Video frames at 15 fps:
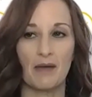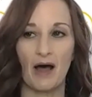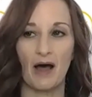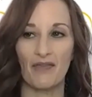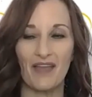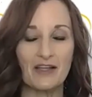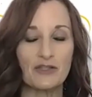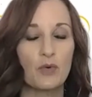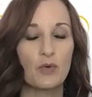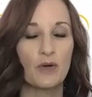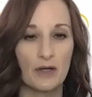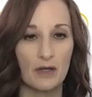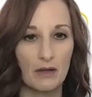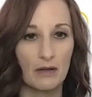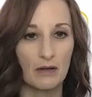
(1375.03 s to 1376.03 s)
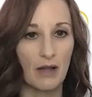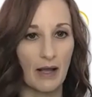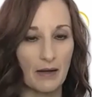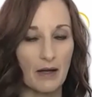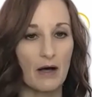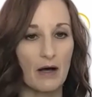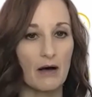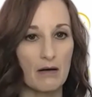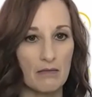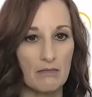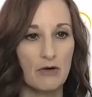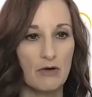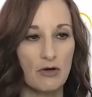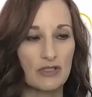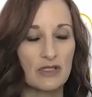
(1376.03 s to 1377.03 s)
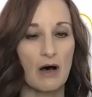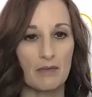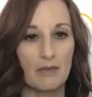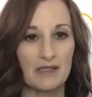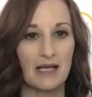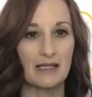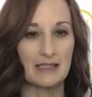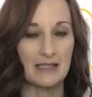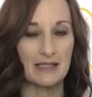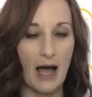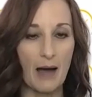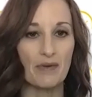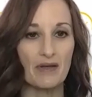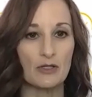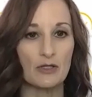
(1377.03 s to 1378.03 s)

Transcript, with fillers: about that's when like most homicides happen